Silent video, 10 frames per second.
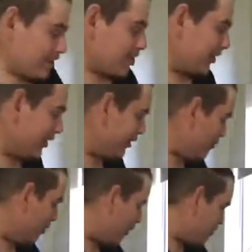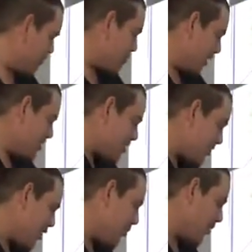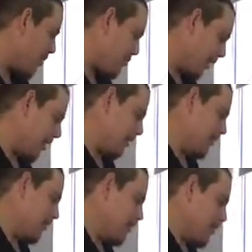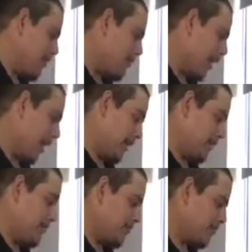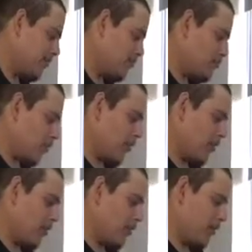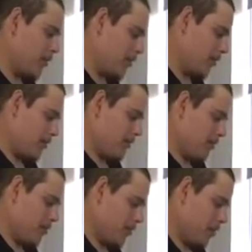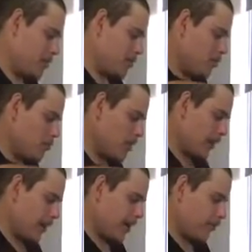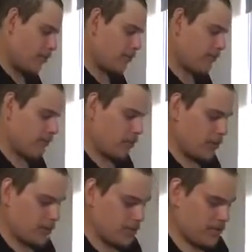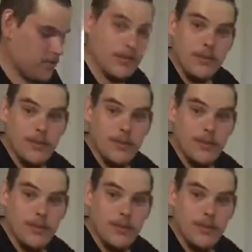It actually didn't pop as much as I remember, but I can tell by the colour of it, nice.